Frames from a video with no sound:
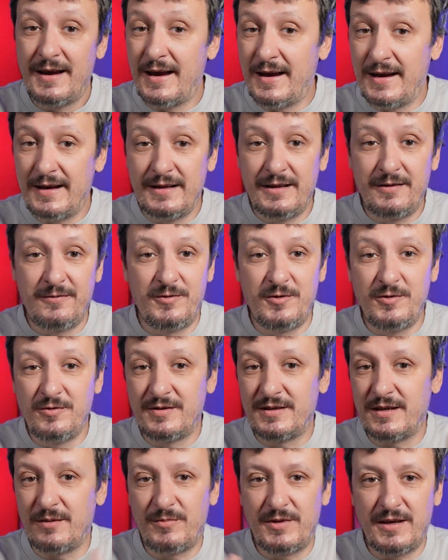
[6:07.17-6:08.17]
and if you
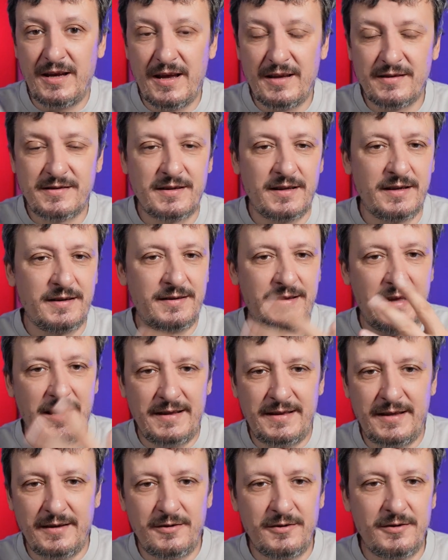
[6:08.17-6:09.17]
use something else like
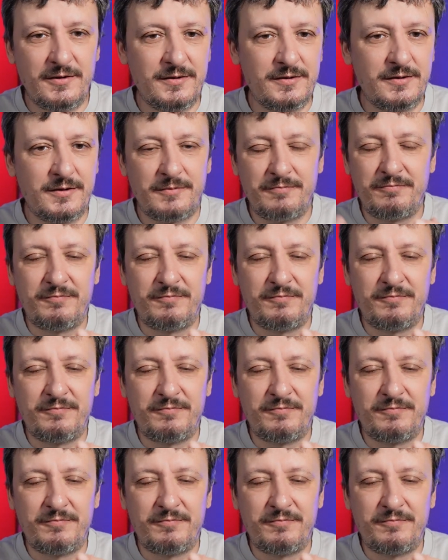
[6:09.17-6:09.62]
Datadog or